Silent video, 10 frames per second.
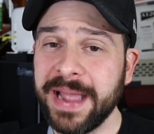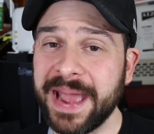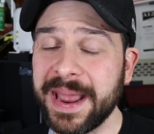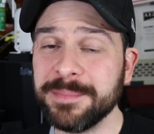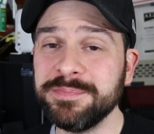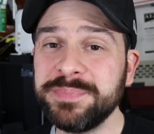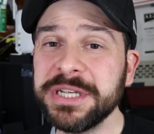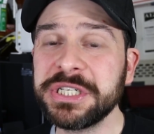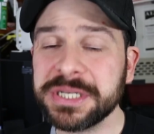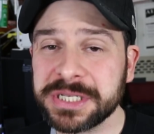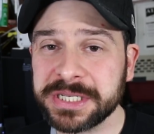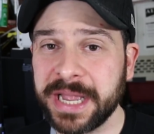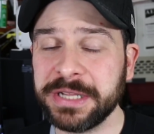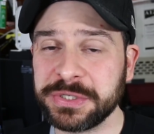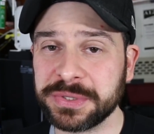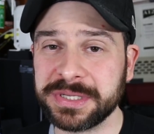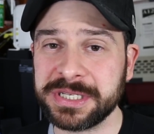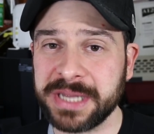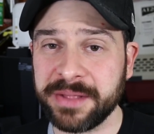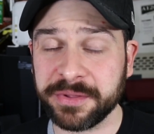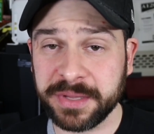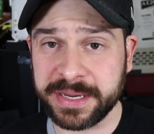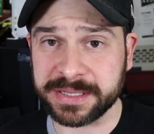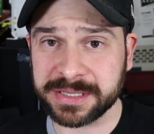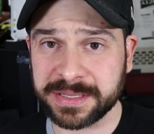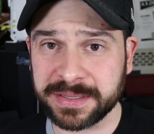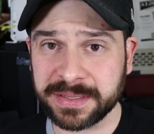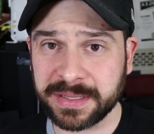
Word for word: an ambitious schedule to say the least.